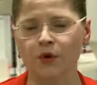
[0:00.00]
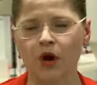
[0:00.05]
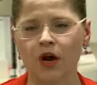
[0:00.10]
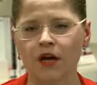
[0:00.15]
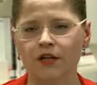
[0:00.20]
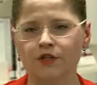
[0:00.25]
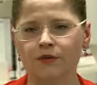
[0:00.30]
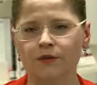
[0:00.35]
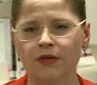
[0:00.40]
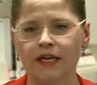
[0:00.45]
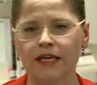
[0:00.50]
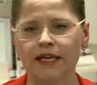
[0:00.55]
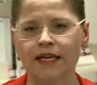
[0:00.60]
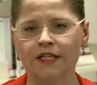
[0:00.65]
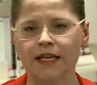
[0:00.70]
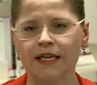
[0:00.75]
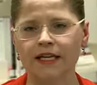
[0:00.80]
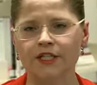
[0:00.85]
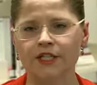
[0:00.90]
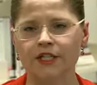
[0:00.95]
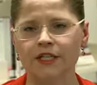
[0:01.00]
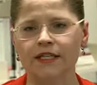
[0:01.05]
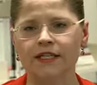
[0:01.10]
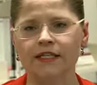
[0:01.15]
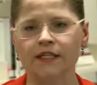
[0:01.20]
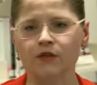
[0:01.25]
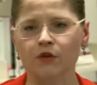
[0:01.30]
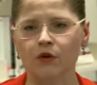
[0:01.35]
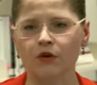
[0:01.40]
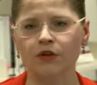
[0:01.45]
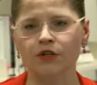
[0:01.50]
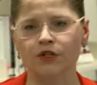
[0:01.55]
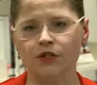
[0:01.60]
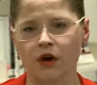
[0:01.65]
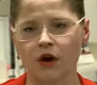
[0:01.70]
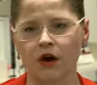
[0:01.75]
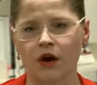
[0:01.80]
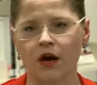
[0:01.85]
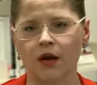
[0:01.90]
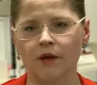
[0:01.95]
prior to an election is not a
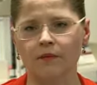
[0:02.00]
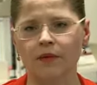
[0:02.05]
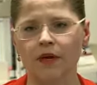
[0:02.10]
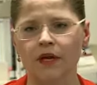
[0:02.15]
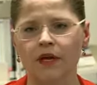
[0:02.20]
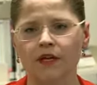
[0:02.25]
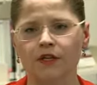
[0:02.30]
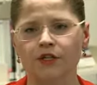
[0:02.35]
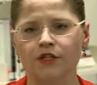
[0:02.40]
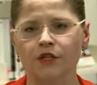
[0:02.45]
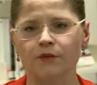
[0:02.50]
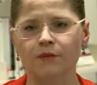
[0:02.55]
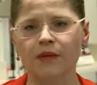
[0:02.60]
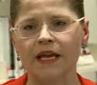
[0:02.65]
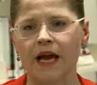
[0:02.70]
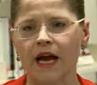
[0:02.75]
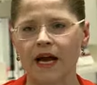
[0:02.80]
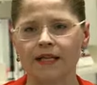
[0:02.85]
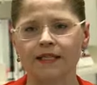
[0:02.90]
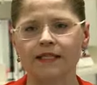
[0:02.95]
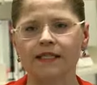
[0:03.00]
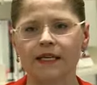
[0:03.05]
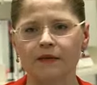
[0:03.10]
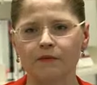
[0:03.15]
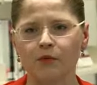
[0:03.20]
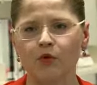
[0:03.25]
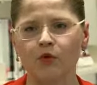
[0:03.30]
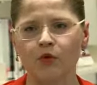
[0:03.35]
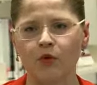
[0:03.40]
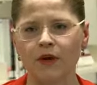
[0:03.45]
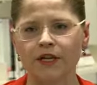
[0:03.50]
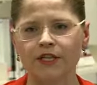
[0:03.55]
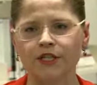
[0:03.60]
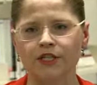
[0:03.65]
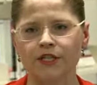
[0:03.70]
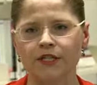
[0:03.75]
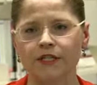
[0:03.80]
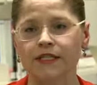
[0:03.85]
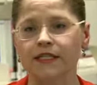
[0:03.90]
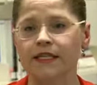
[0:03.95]
time to be asking more
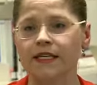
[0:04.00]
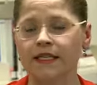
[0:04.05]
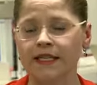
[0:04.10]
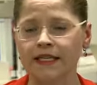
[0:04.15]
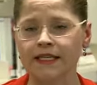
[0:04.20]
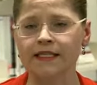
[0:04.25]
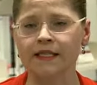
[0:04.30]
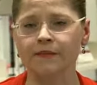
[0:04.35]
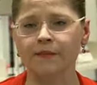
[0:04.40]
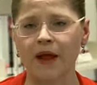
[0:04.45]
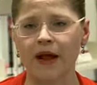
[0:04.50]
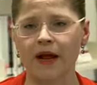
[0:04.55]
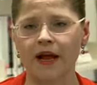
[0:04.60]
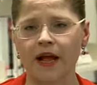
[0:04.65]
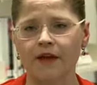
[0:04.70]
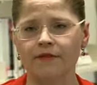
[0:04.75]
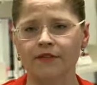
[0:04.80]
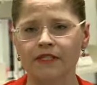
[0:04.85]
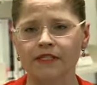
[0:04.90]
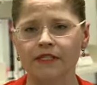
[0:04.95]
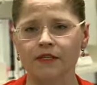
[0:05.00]
questions. It is about having